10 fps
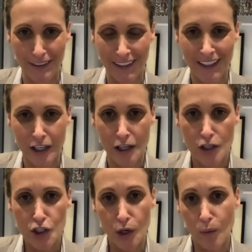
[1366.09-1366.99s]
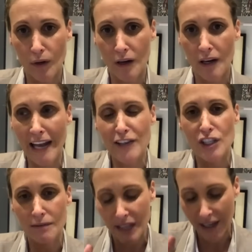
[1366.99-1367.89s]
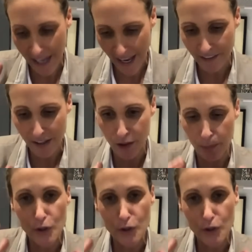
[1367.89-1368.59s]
she stated in one interview. Her